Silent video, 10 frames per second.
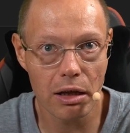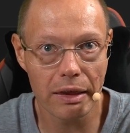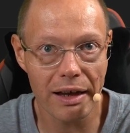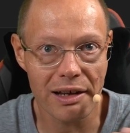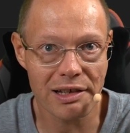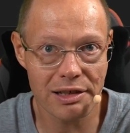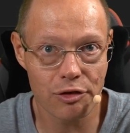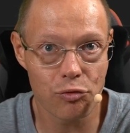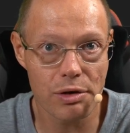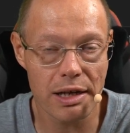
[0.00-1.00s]

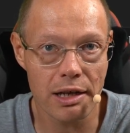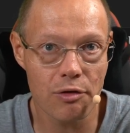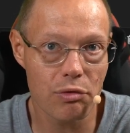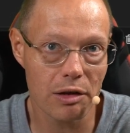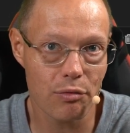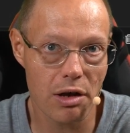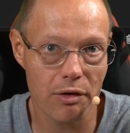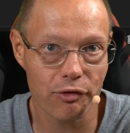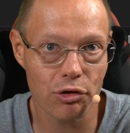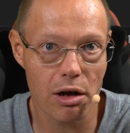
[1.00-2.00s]
Last week, when we
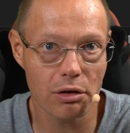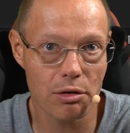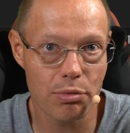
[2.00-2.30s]
have talked